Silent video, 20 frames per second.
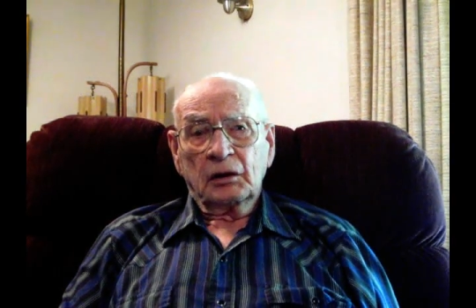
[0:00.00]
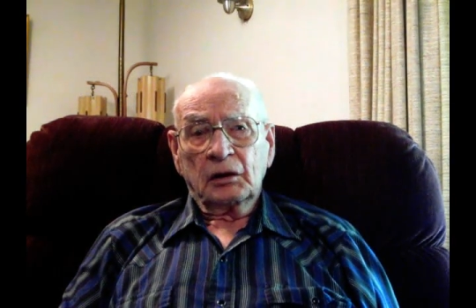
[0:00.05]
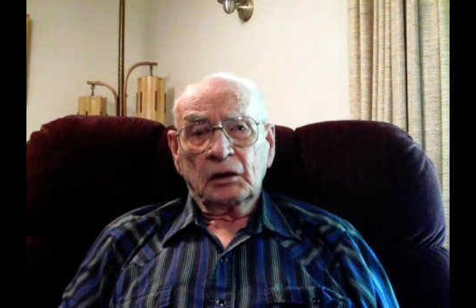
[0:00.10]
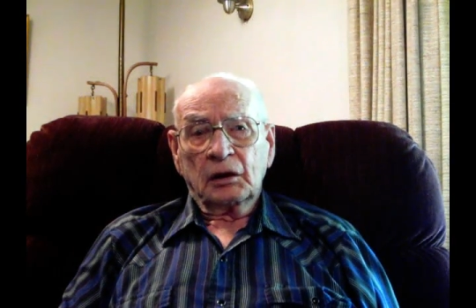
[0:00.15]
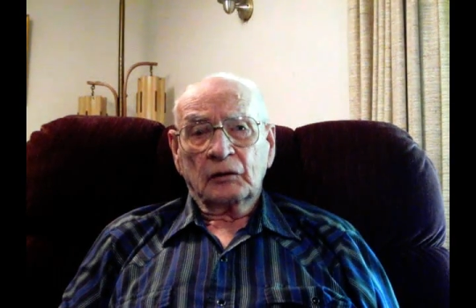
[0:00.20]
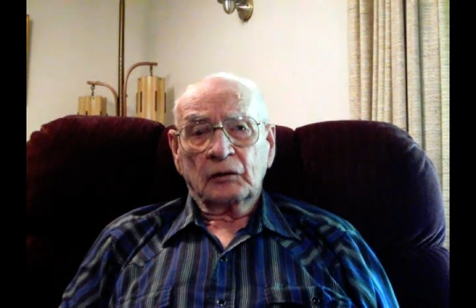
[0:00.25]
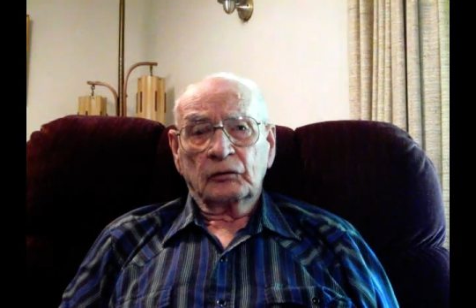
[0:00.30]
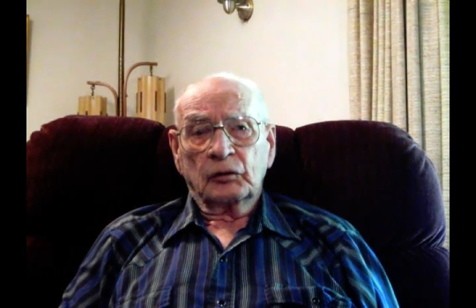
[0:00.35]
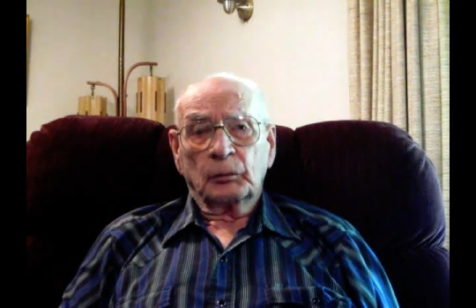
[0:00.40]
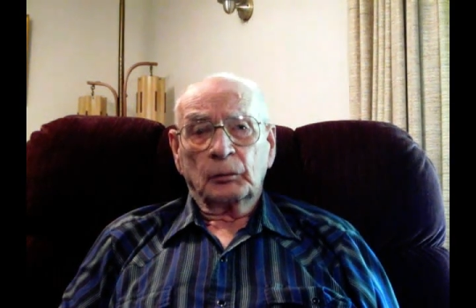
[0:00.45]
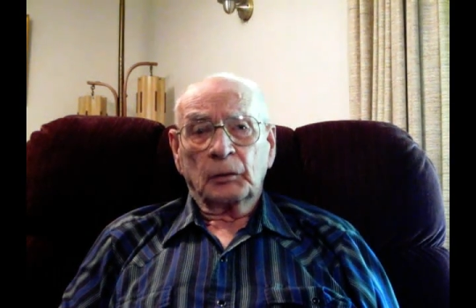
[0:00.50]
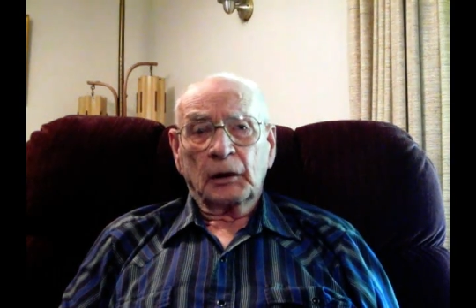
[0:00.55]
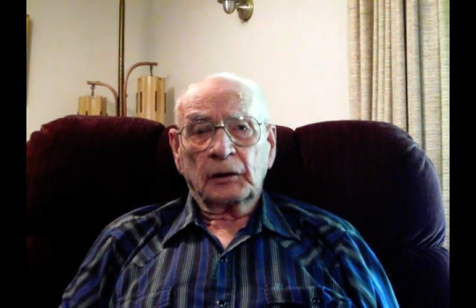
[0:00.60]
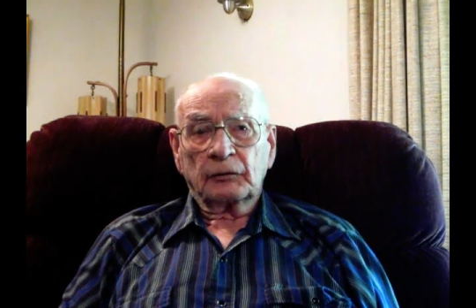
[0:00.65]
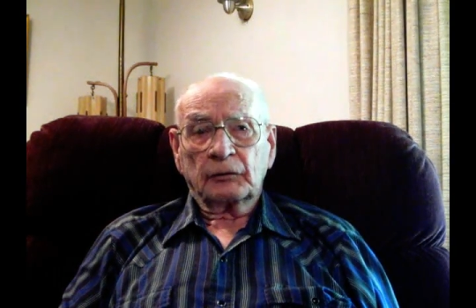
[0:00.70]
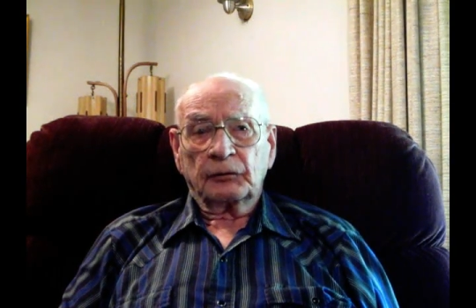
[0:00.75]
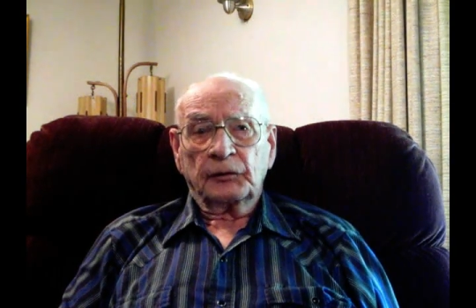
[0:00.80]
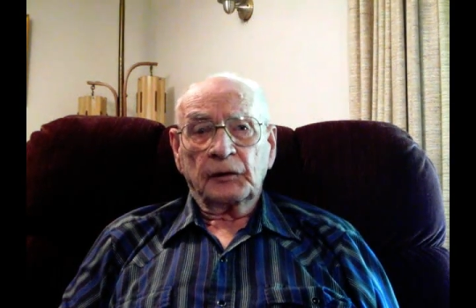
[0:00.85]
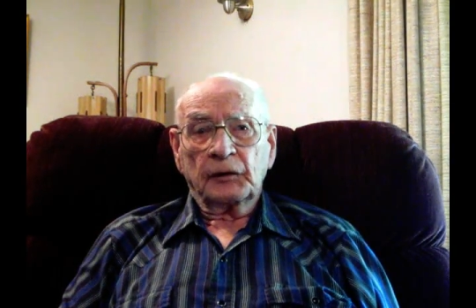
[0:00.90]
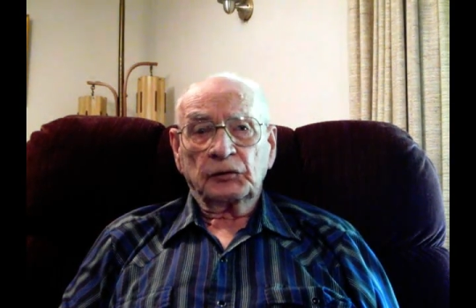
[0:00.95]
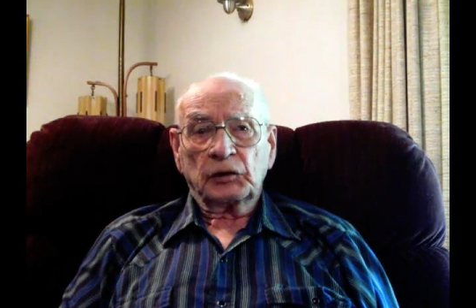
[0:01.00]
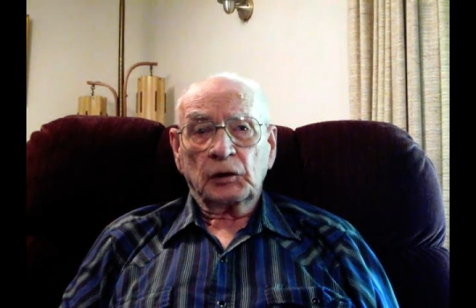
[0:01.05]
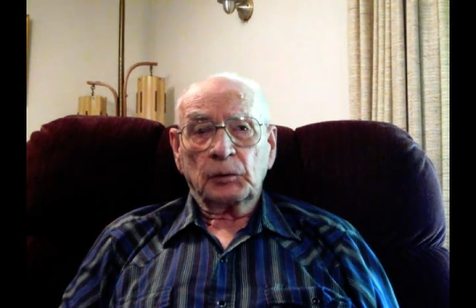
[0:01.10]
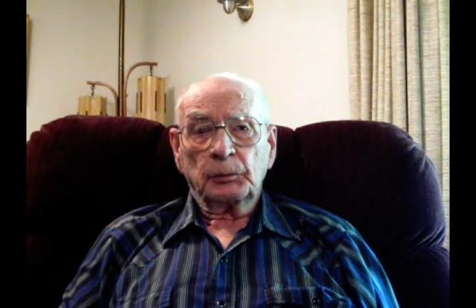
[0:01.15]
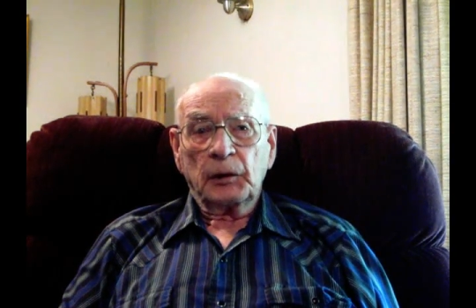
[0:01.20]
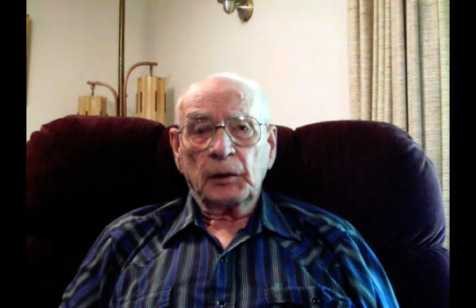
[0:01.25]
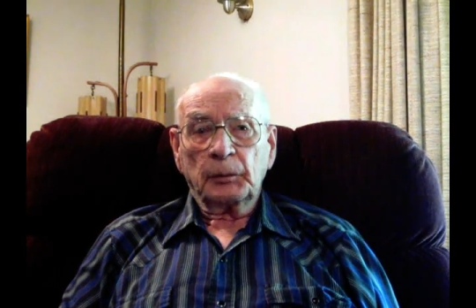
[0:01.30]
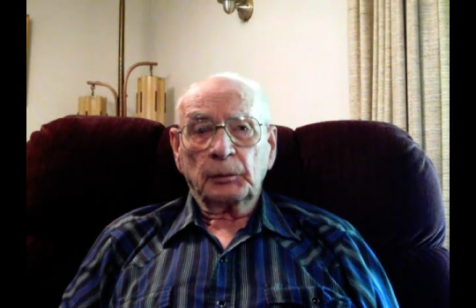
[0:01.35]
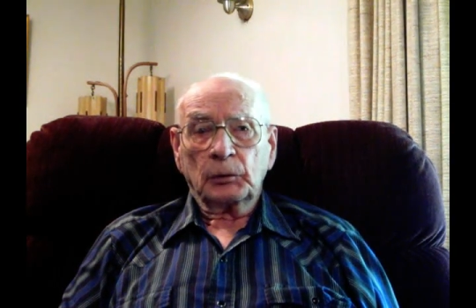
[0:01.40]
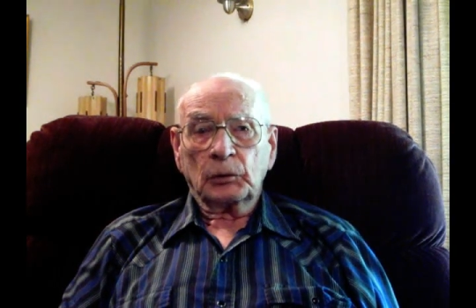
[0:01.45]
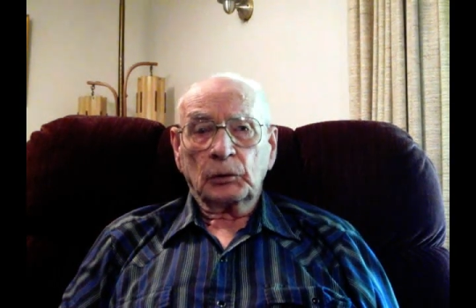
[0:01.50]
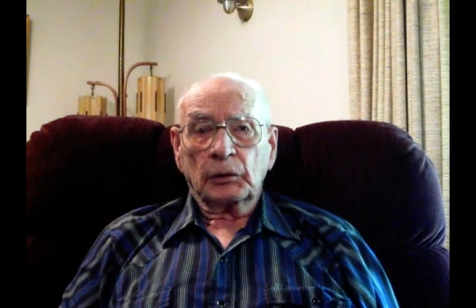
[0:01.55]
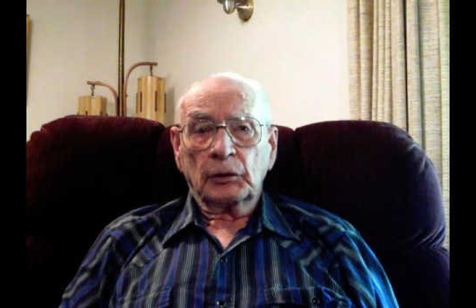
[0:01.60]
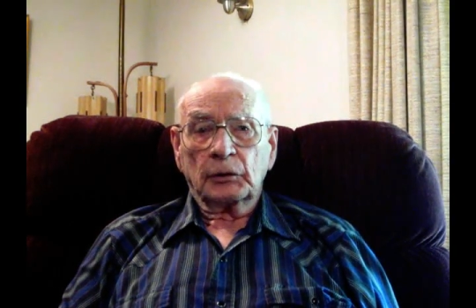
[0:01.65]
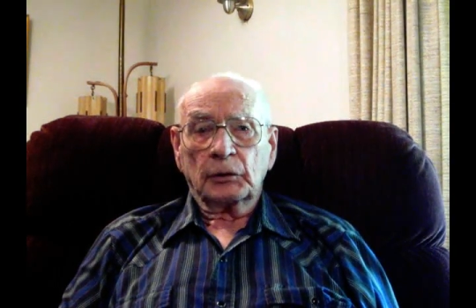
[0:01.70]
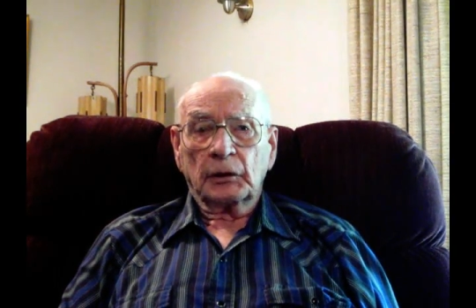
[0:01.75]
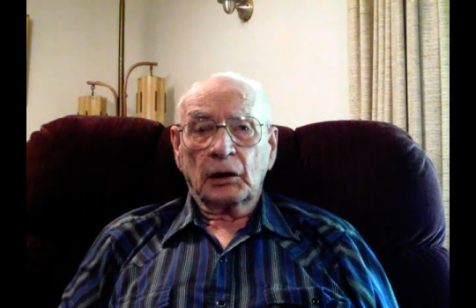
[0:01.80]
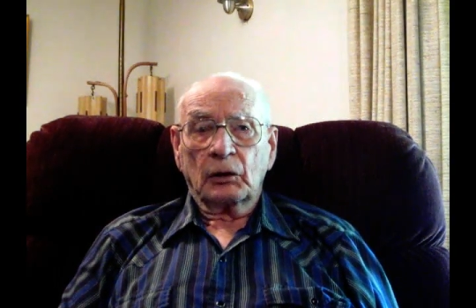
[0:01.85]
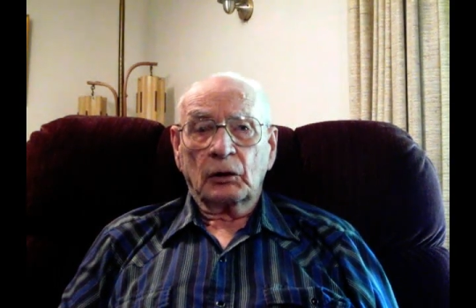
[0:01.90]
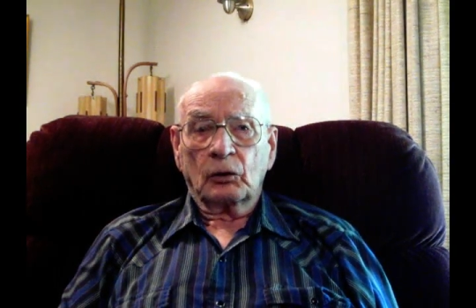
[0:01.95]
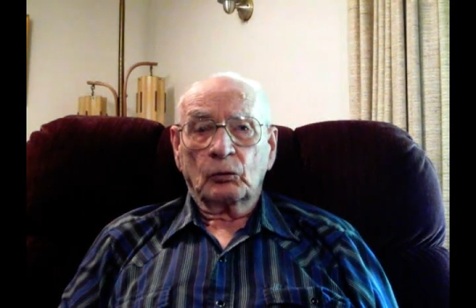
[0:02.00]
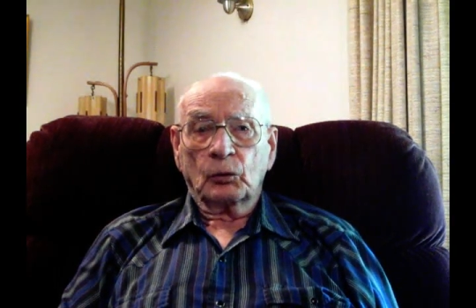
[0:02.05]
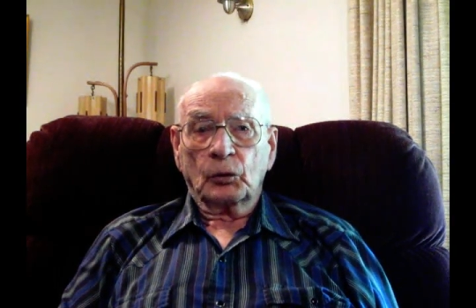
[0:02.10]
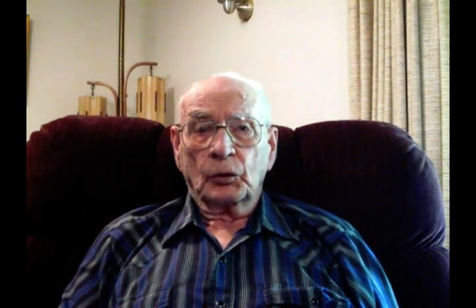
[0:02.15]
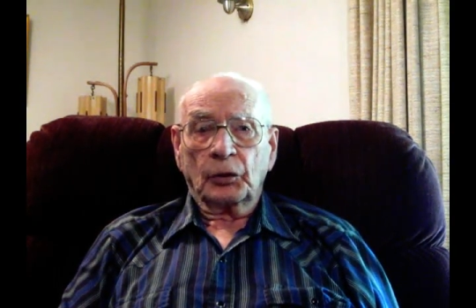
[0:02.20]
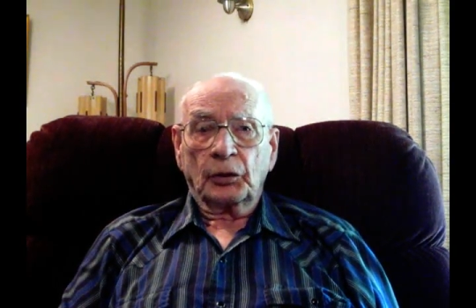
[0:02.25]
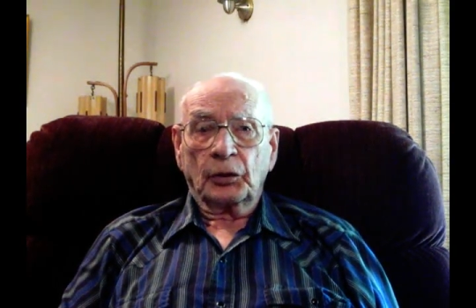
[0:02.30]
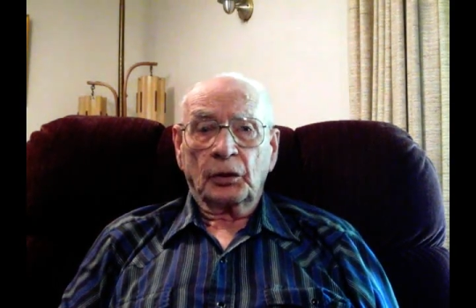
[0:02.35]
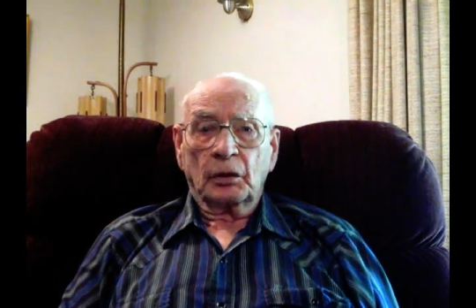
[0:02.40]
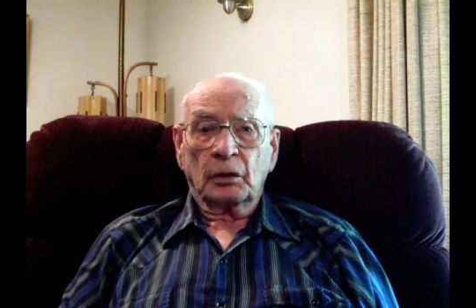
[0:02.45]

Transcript: of about 50 people here now with